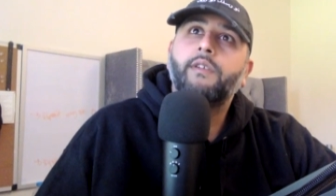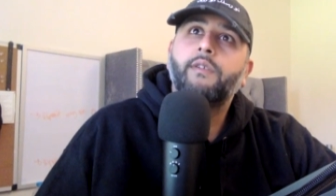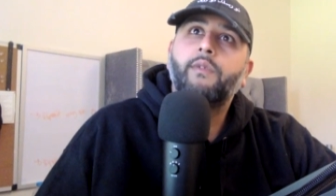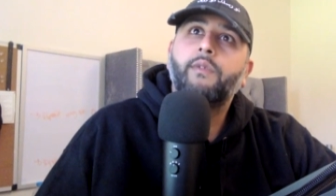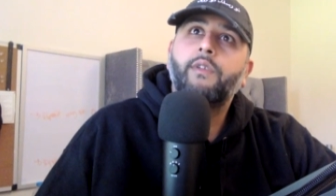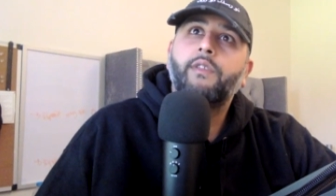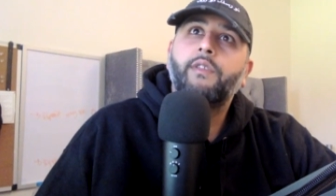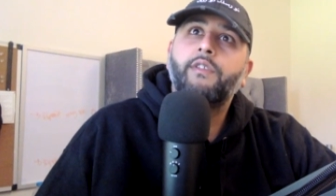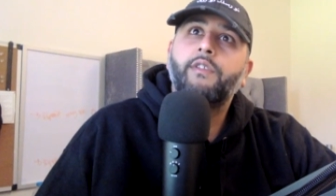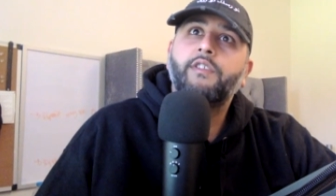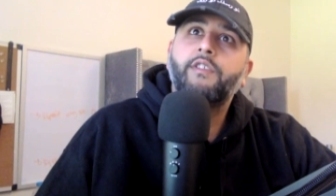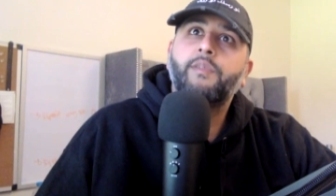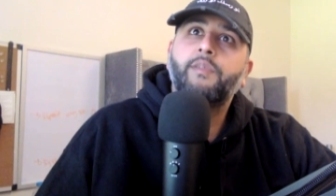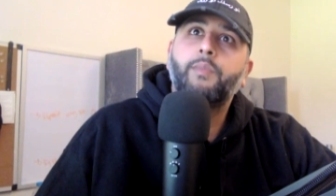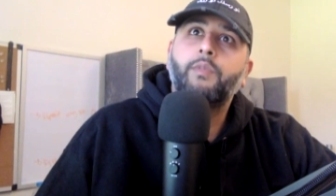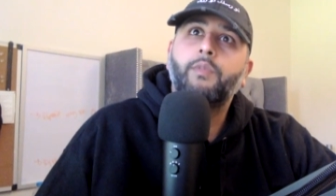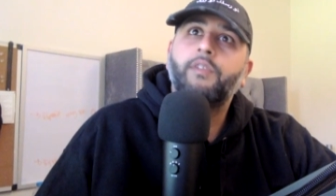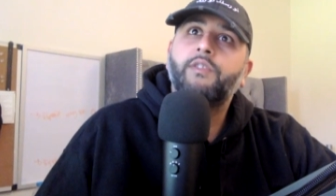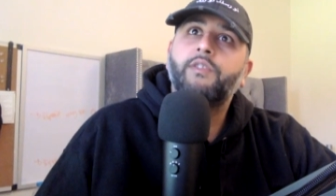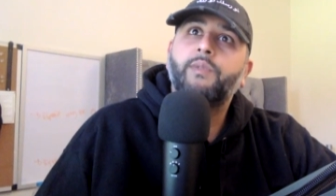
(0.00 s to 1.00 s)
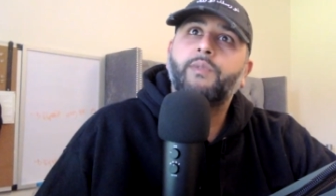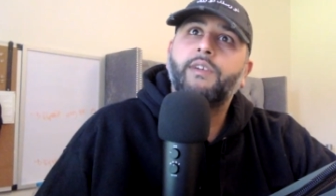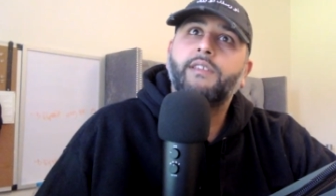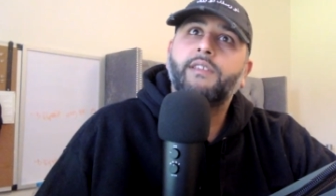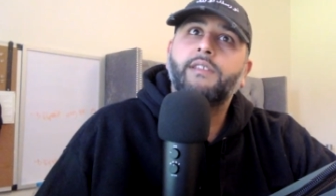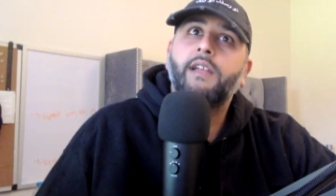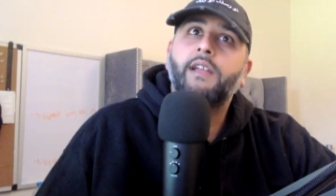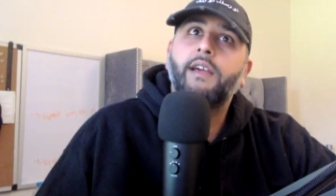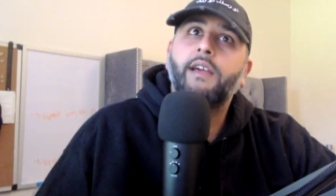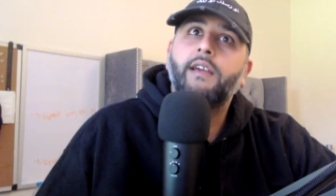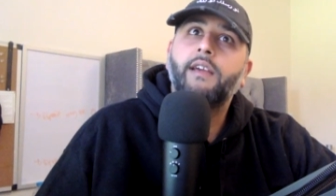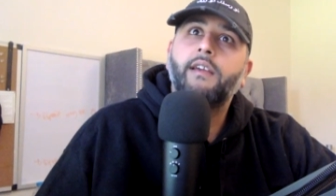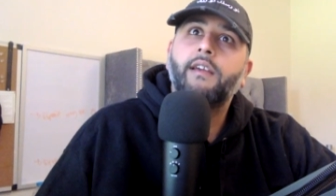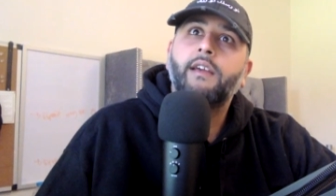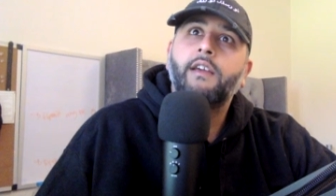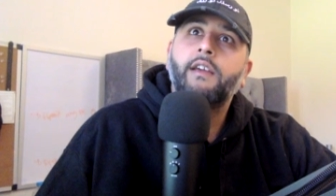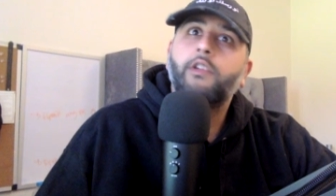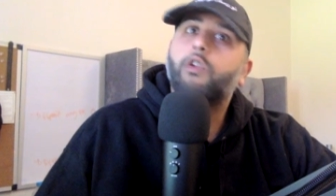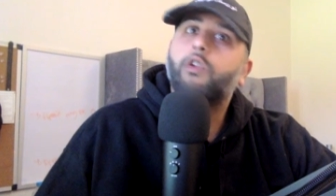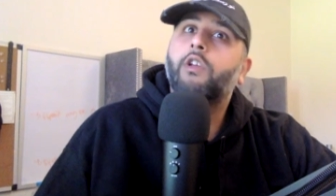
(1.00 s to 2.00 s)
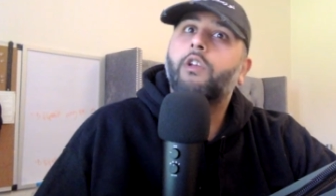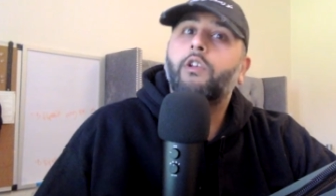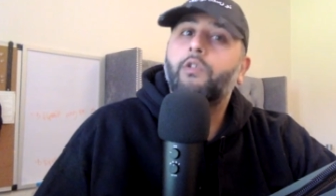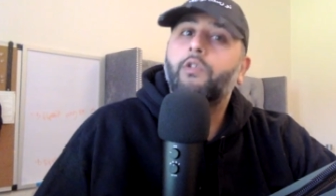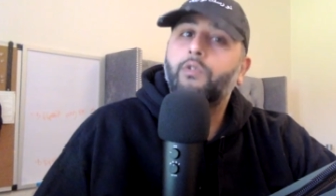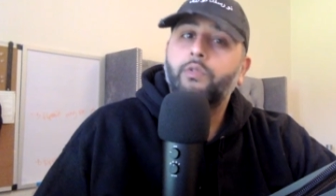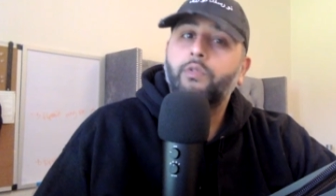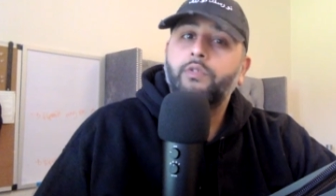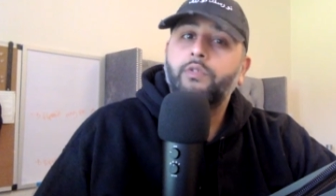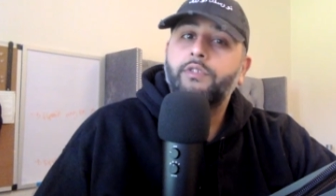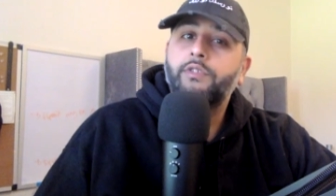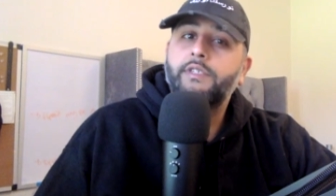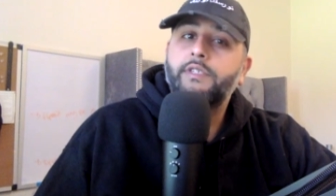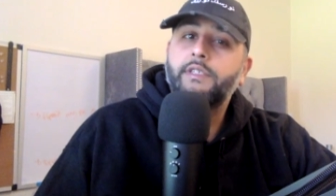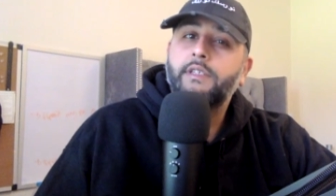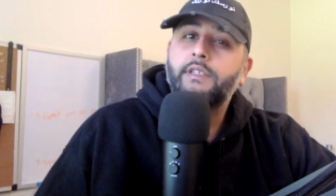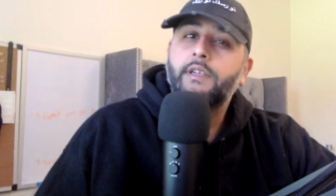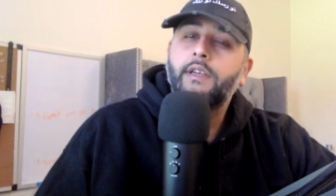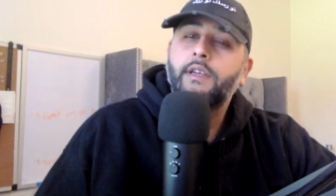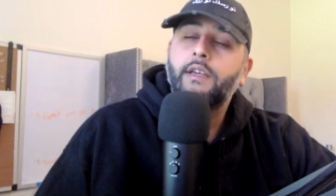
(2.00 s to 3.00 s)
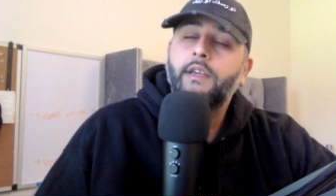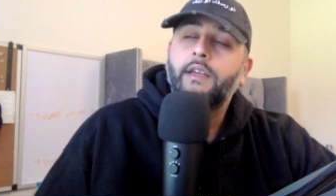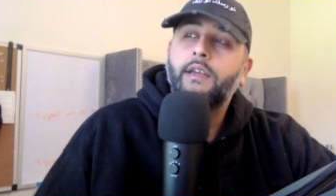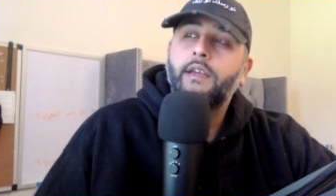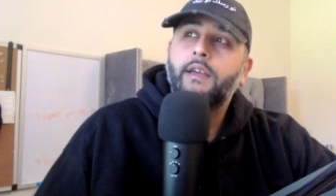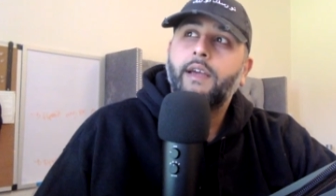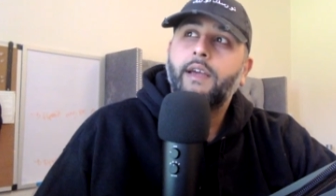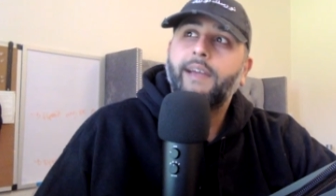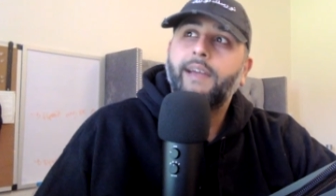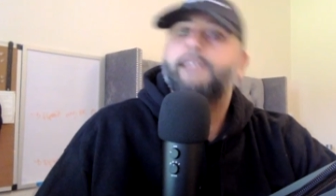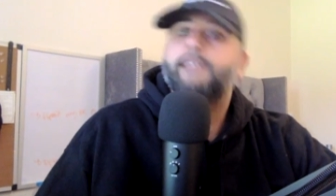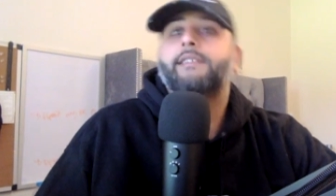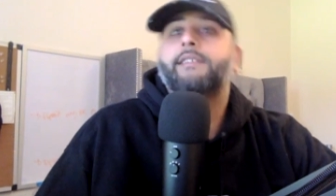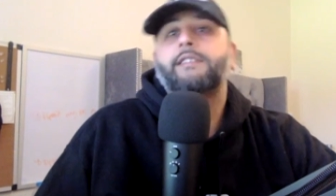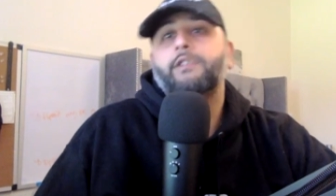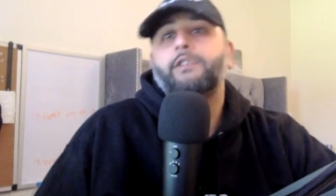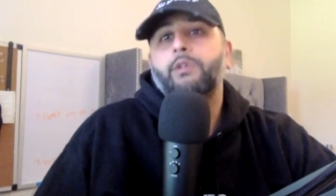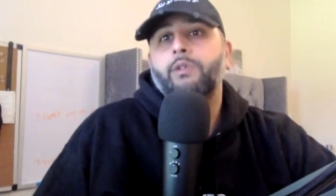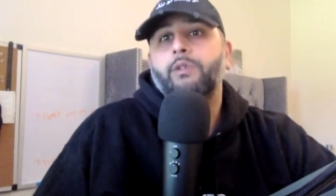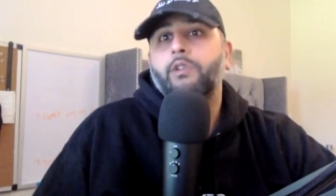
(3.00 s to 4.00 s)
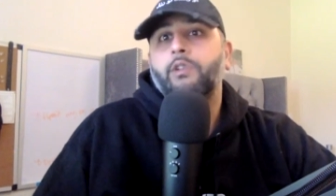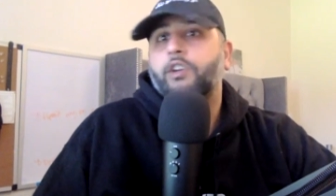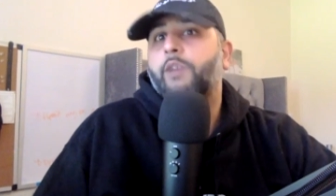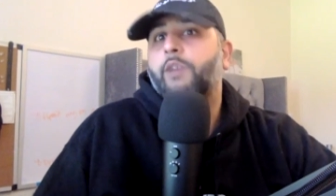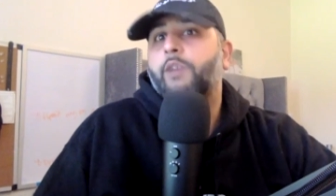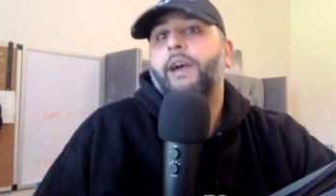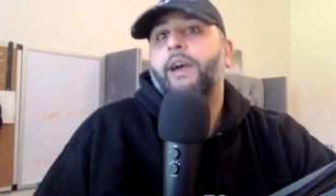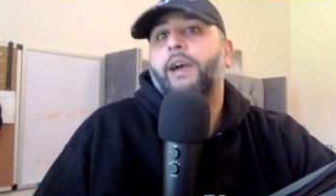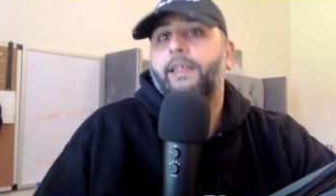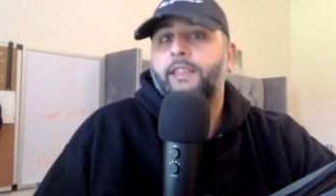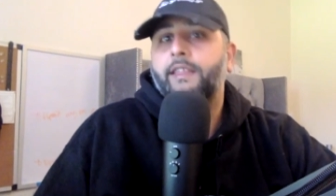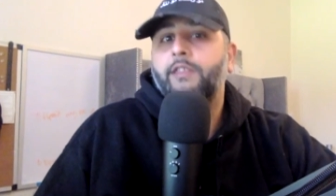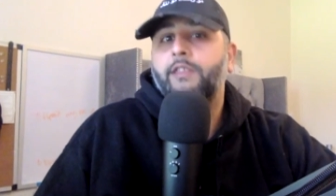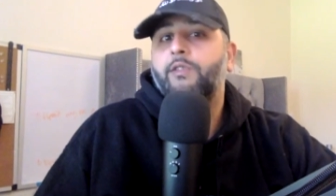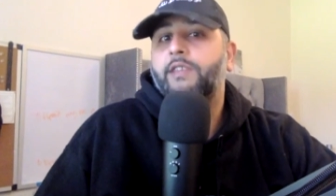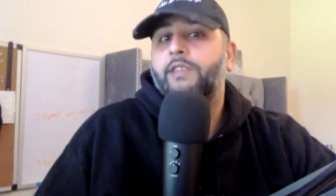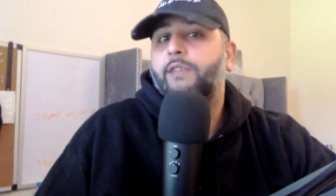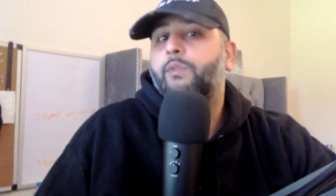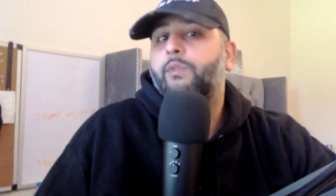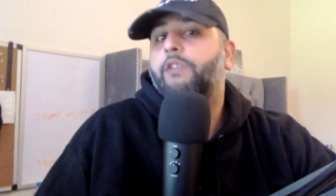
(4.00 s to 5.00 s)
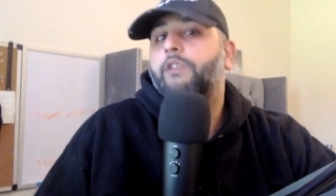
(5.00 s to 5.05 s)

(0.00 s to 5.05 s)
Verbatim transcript: one of those sports where it's like you can lose and still look better than you did when